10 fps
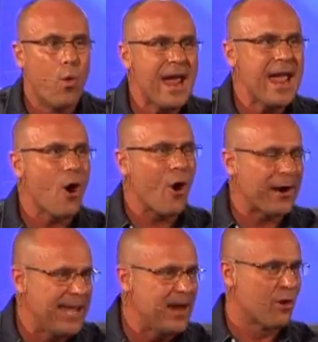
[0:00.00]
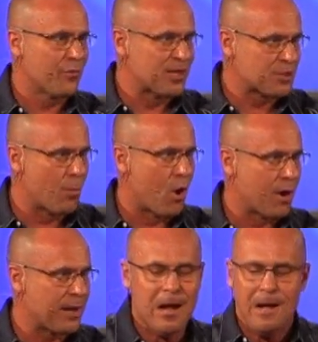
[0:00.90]
We are here this
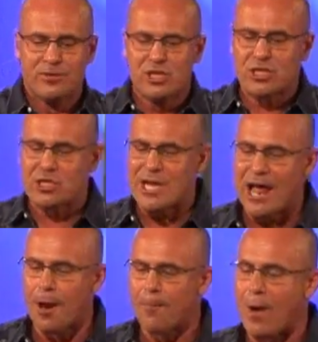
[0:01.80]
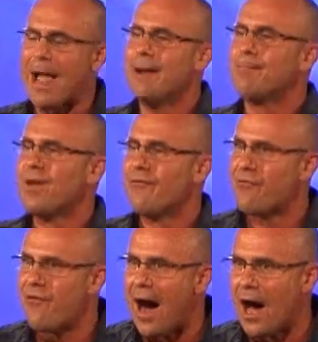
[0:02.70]
morning to celebrate
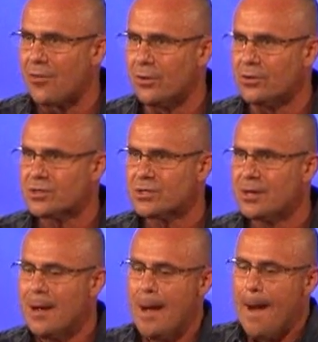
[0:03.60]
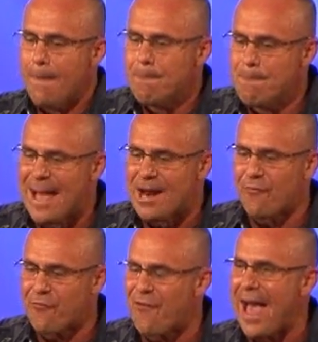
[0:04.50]
fathers, men
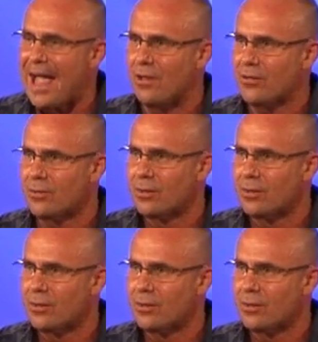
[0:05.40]
of faith,